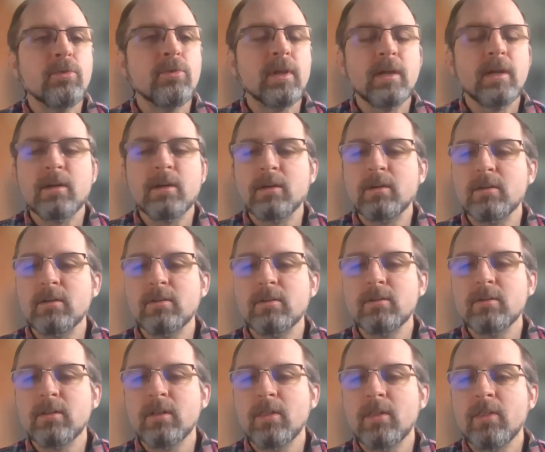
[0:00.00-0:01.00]

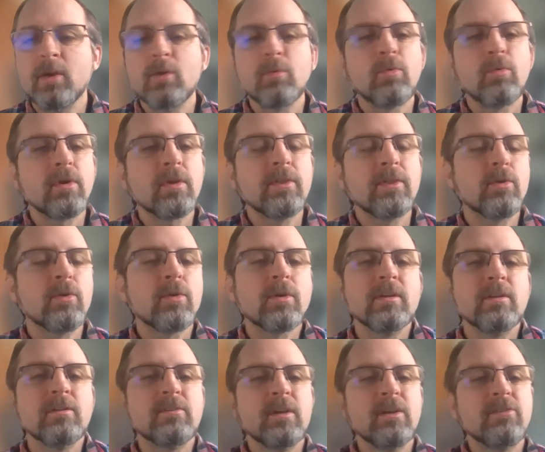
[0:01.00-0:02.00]
their work, their
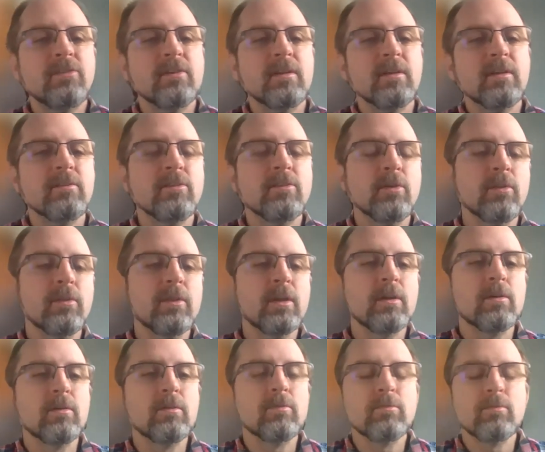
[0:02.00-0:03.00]
organizations, you know,
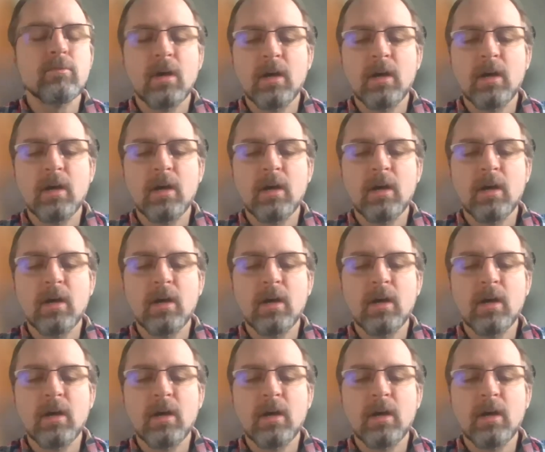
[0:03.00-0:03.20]
their